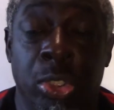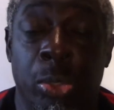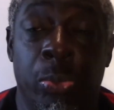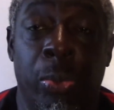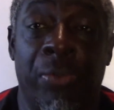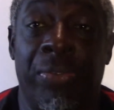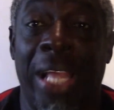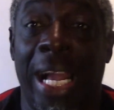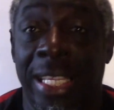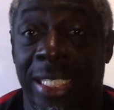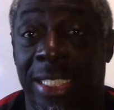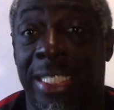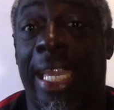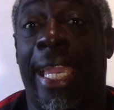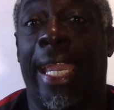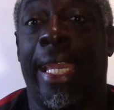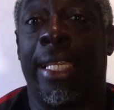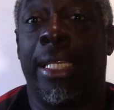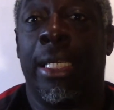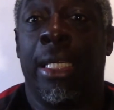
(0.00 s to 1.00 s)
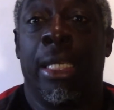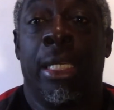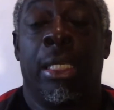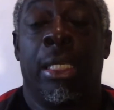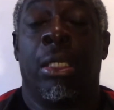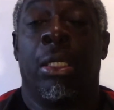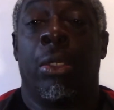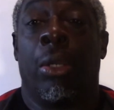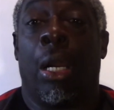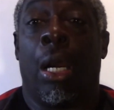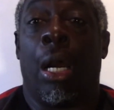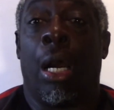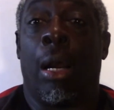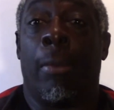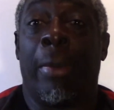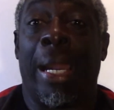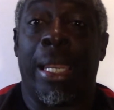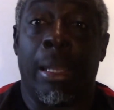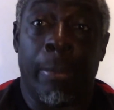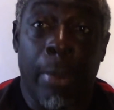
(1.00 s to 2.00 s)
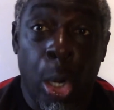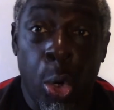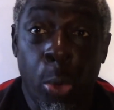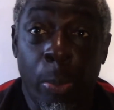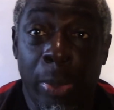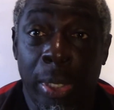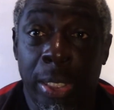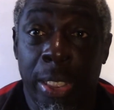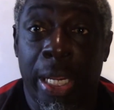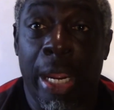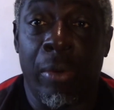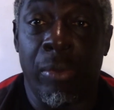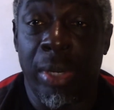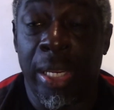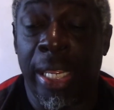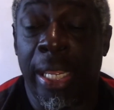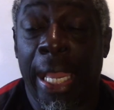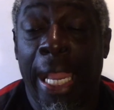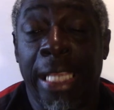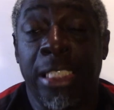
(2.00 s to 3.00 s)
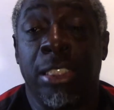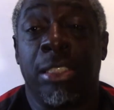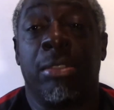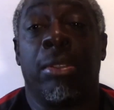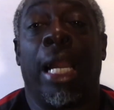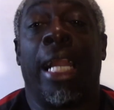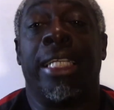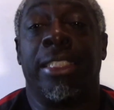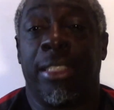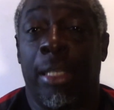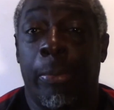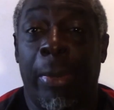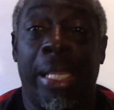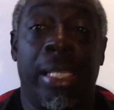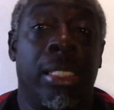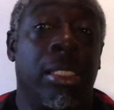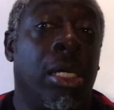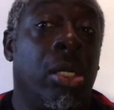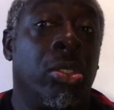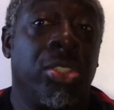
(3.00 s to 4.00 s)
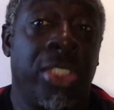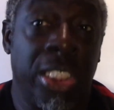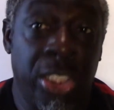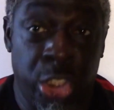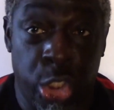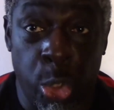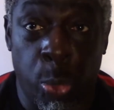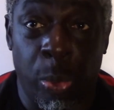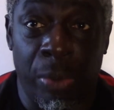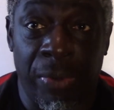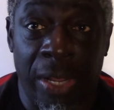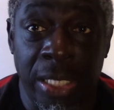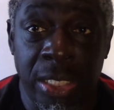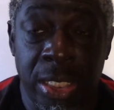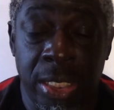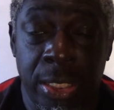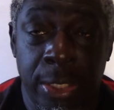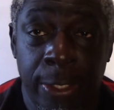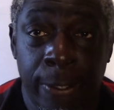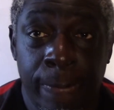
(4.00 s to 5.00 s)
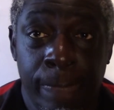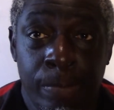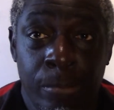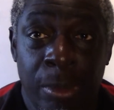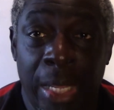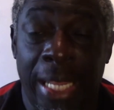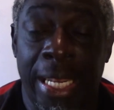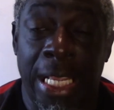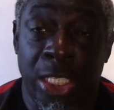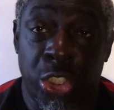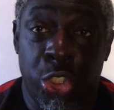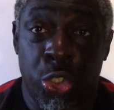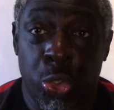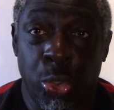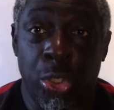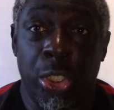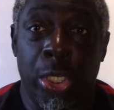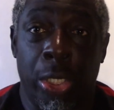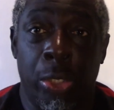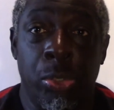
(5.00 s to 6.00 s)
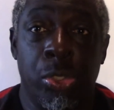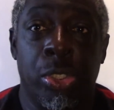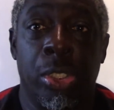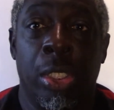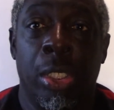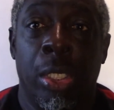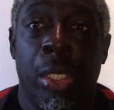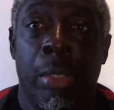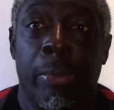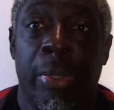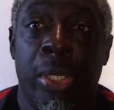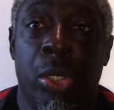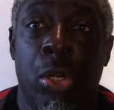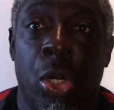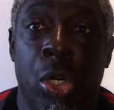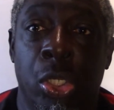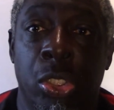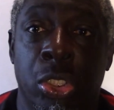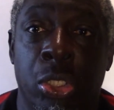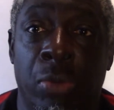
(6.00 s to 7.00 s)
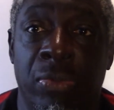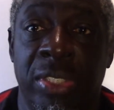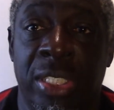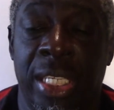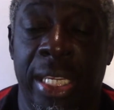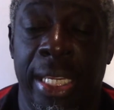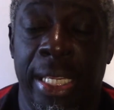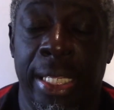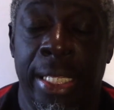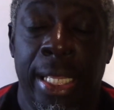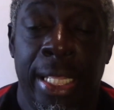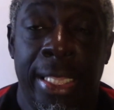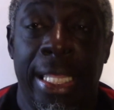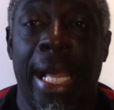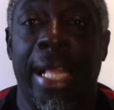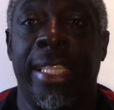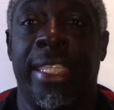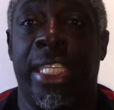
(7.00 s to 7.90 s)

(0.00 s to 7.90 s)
And with that saying, at the moment, currently Ainsley Maitland-Niles is still with us, and that's good news because obviously that